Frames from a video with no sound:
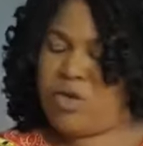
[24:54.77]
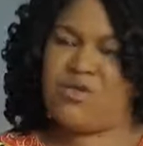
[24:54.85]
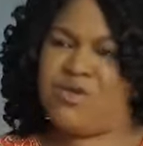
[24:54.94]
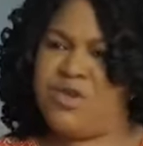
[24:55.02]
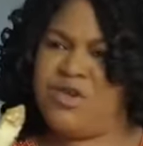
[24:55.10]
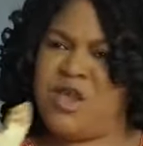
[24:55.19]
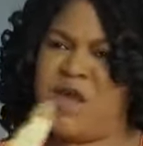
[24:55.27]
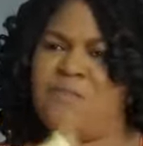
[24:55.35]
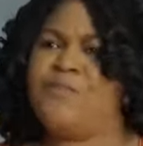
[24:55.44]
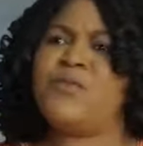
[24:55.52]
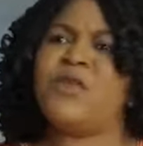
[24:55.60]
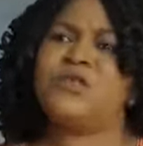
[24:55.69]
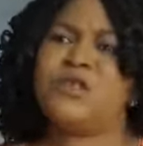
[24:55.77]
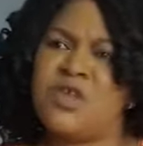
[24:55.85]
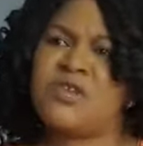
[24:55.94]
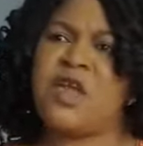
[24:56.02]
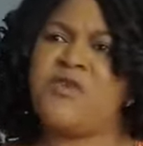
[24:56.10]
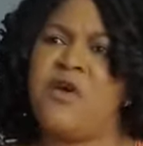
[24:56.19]
you are doing here, is it
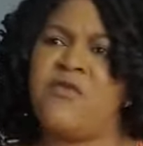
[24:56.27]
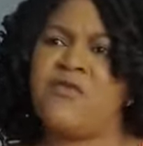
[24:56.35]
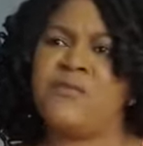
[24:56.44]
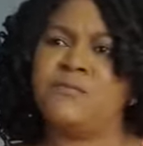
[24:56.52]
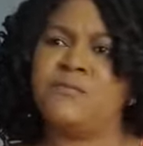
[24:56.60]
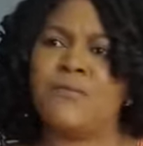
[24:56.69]
not enough?